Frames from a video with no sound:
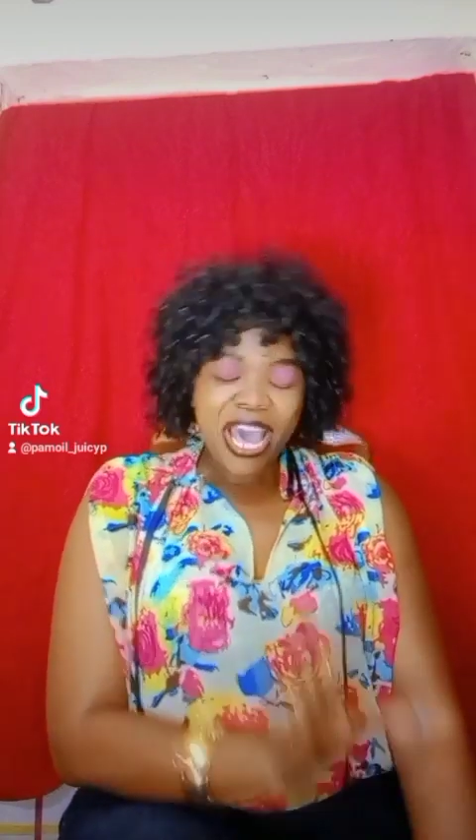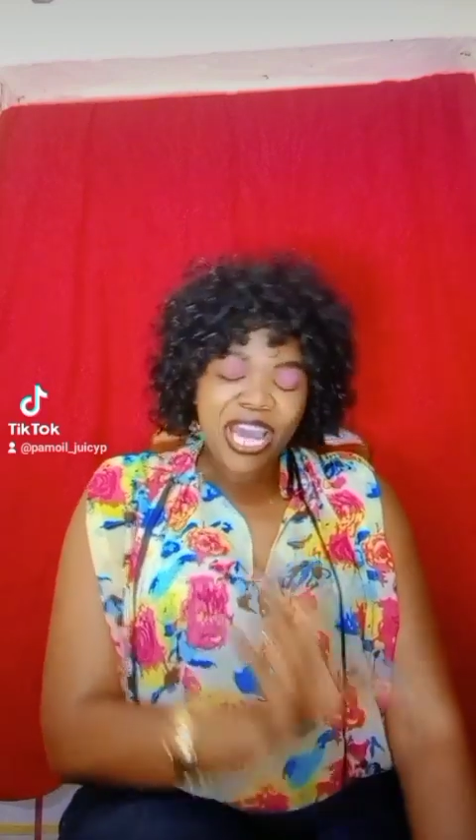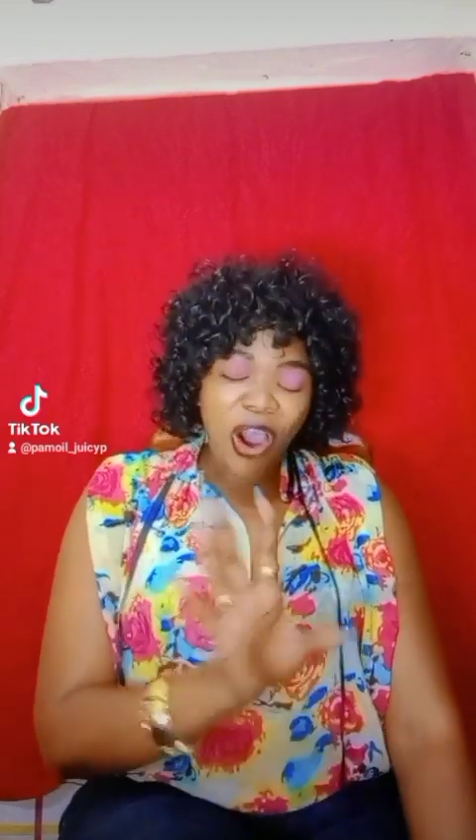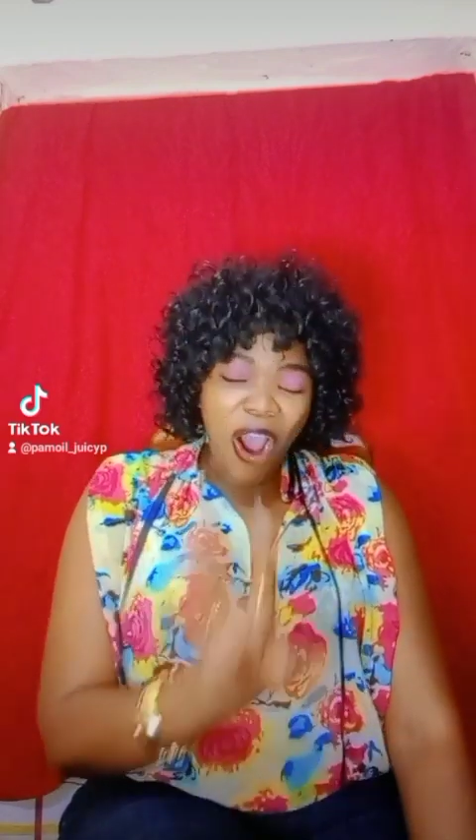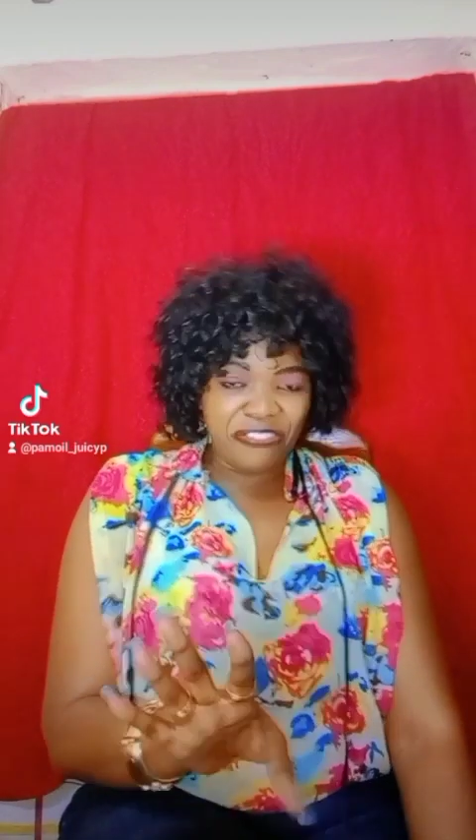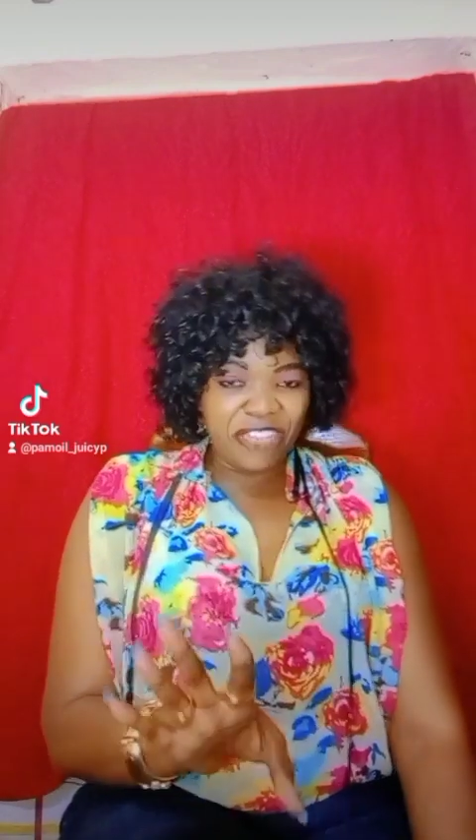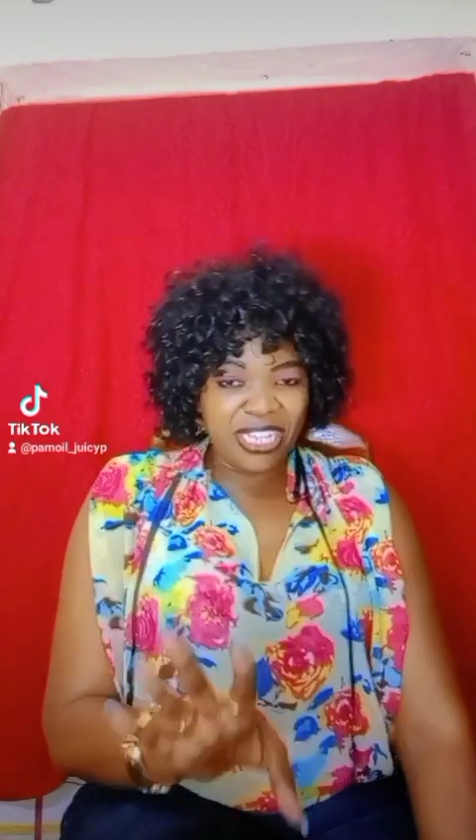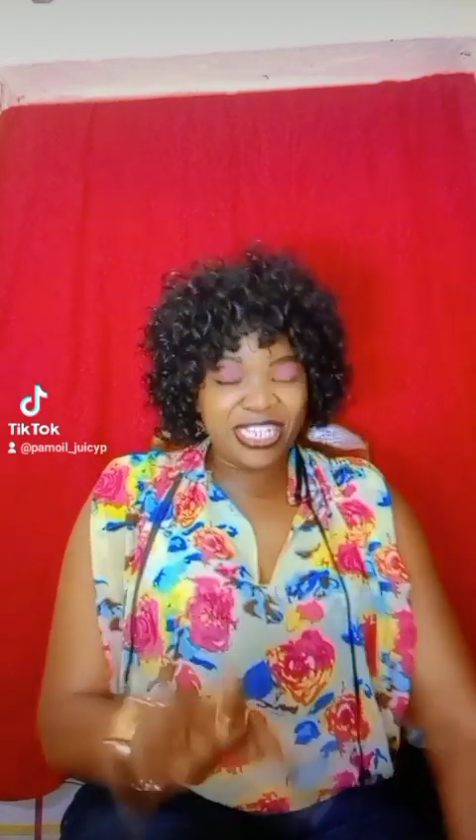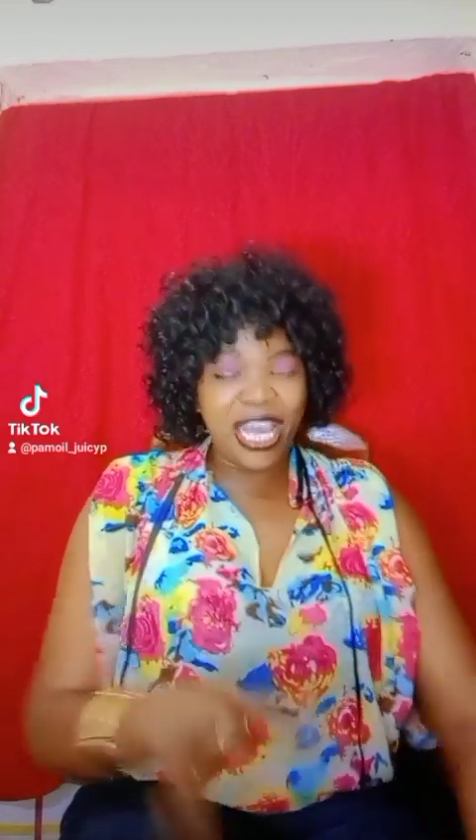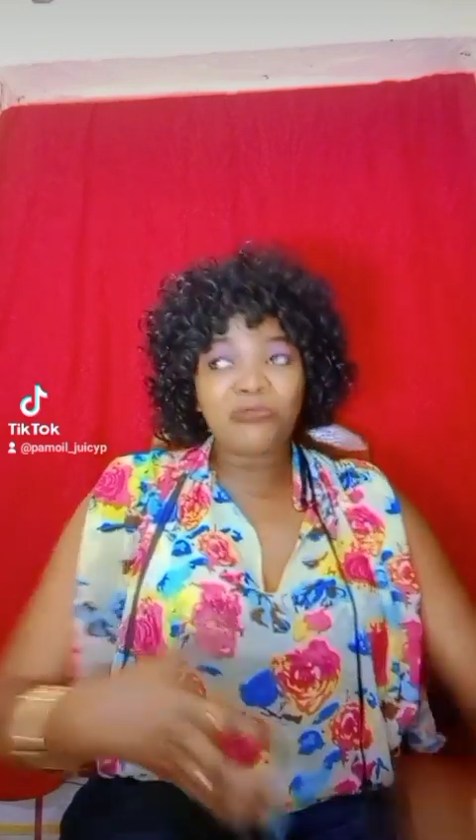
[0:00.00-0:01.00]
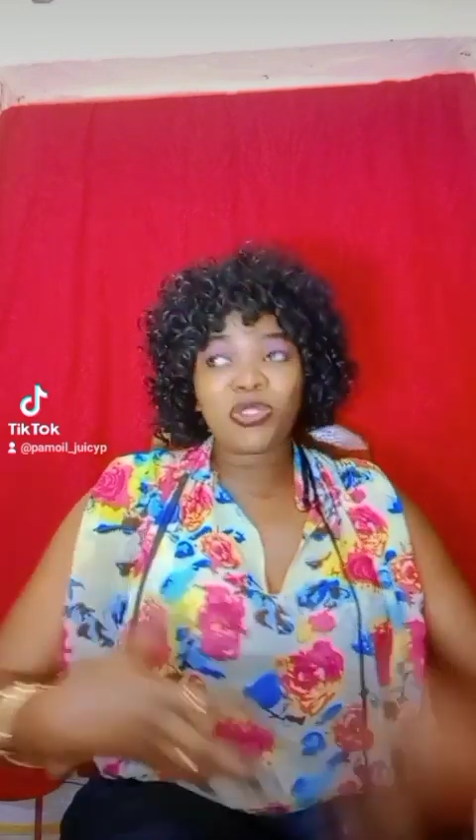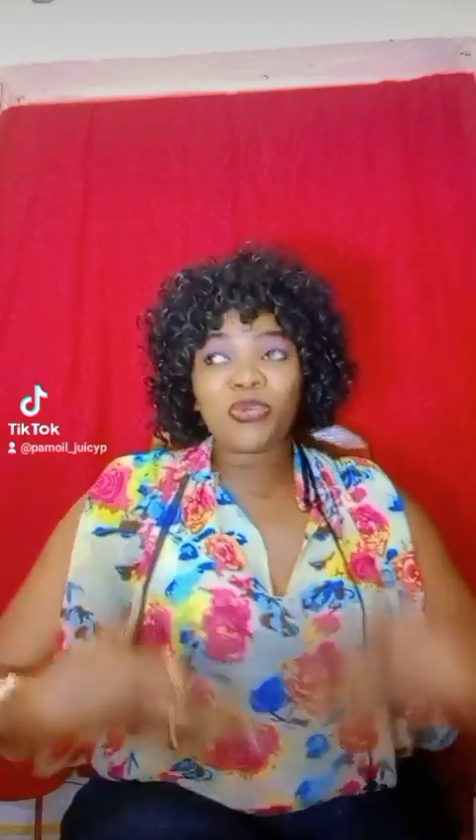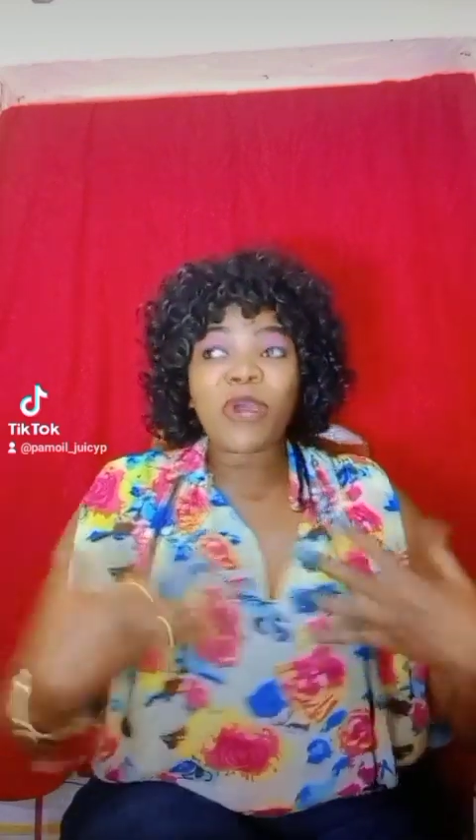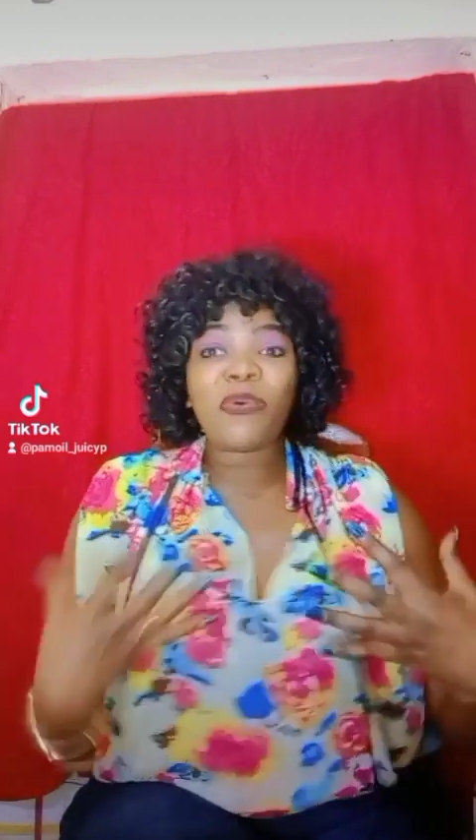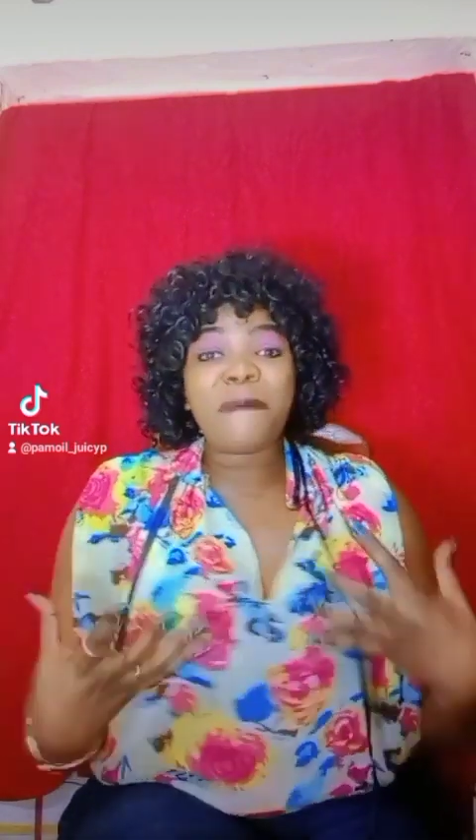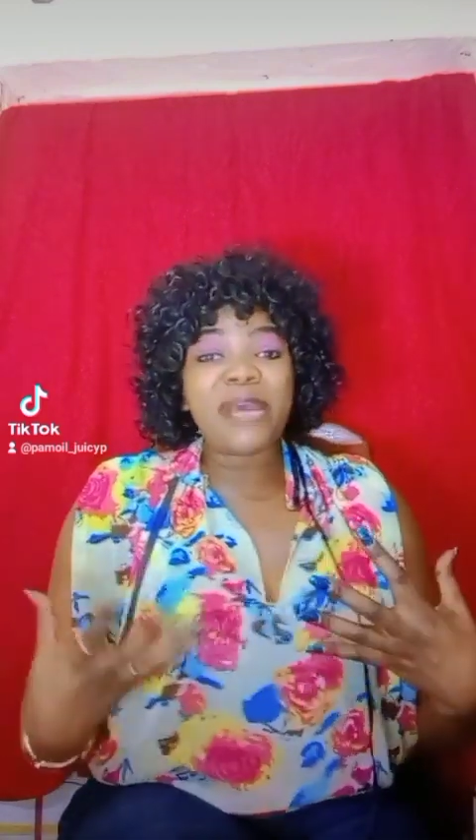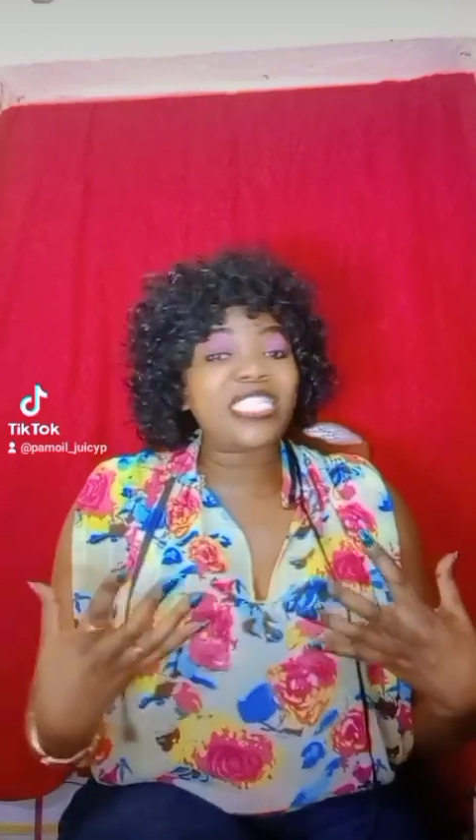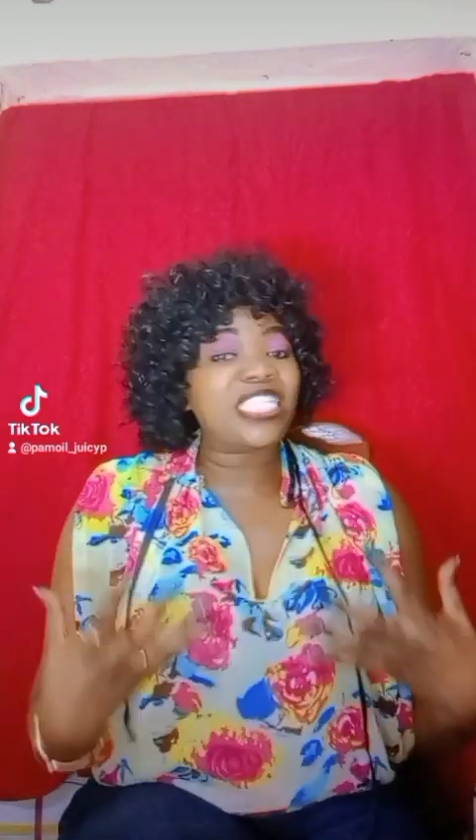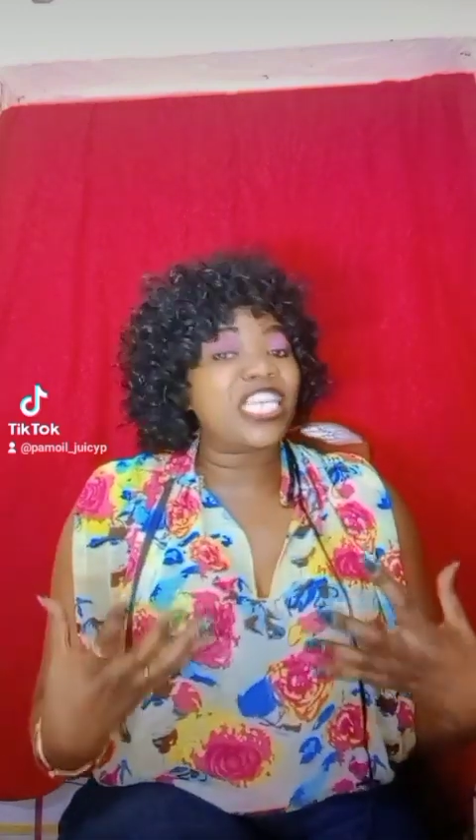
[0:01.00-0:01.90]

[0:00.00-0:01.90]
Now, oftentimes we women